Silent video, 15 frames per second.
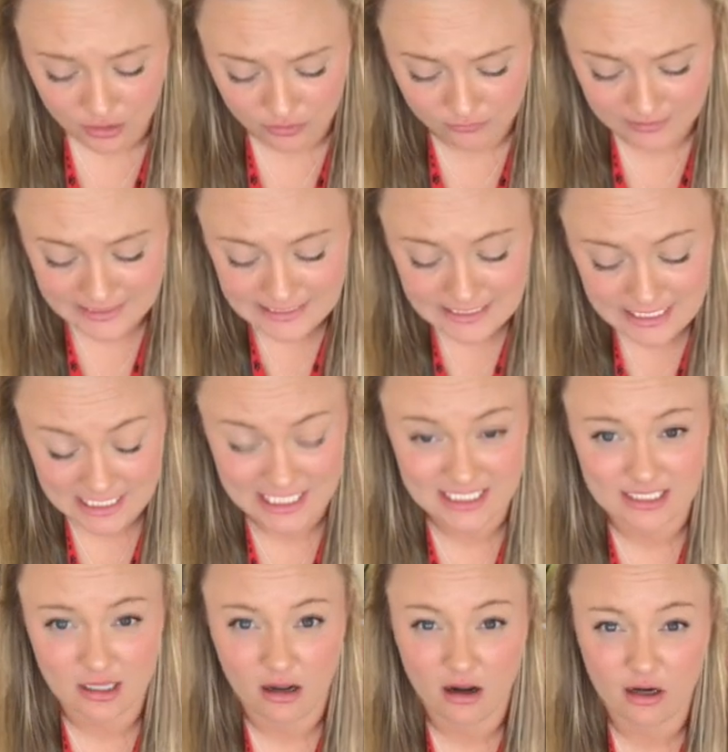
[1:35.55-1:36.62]
The reason
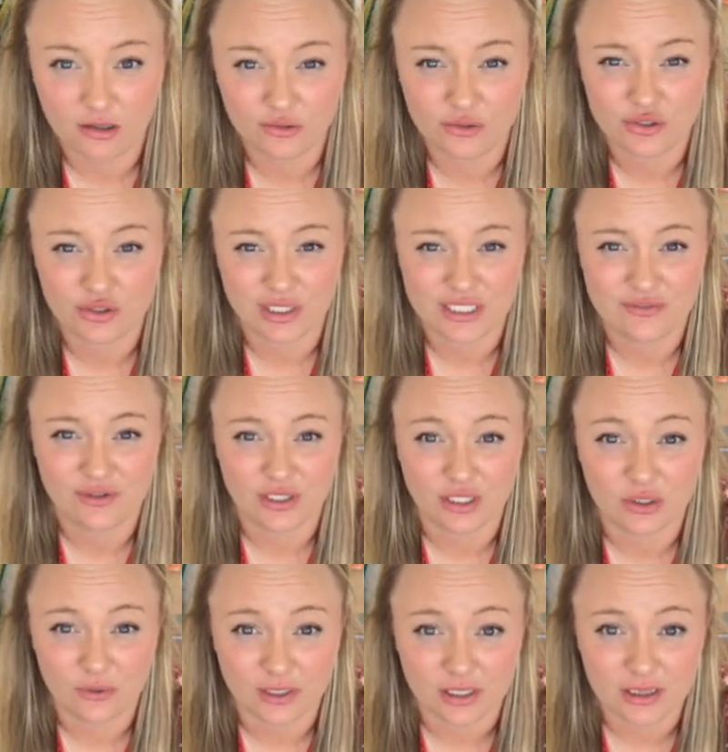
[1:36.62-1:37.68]
is the hot glue dries
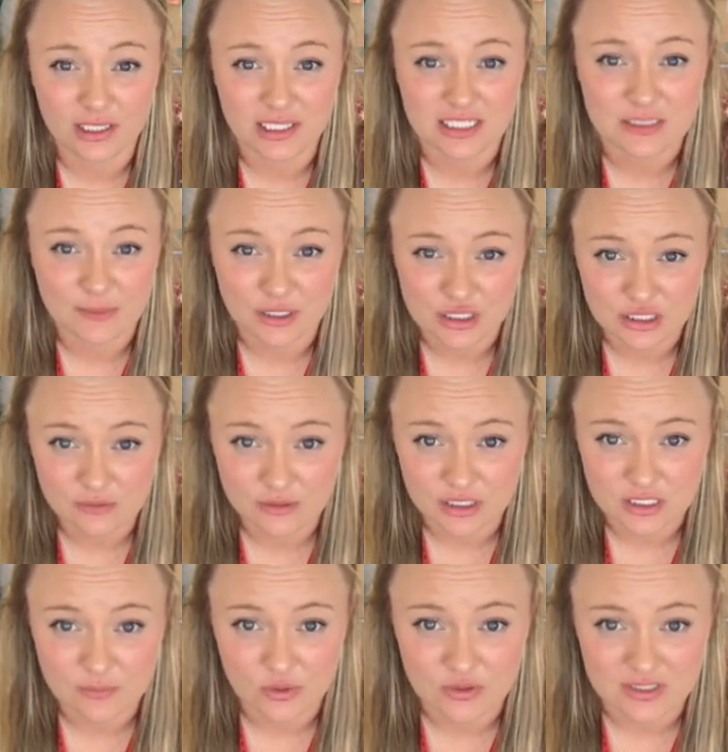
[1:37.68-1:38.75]
very quickly, especially when
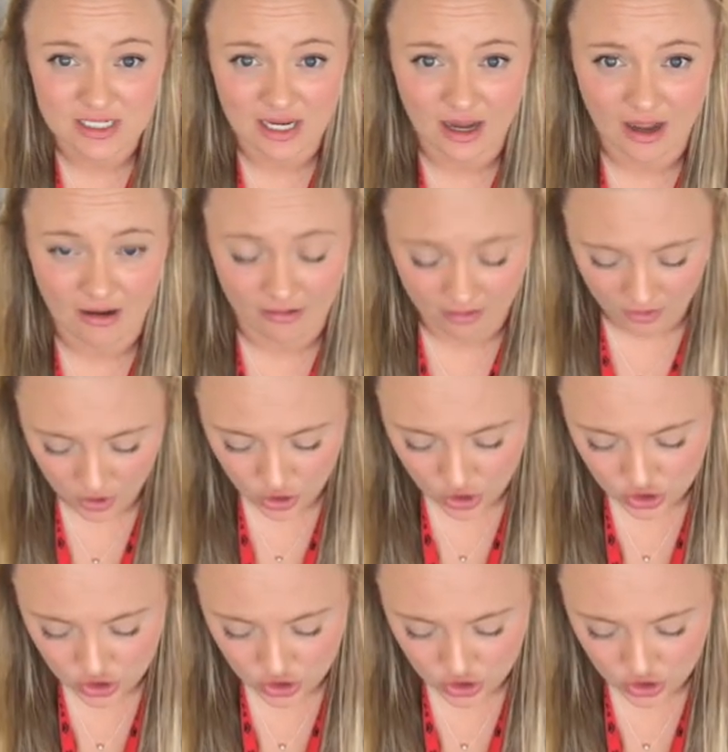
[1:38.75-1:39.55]
exposed to air.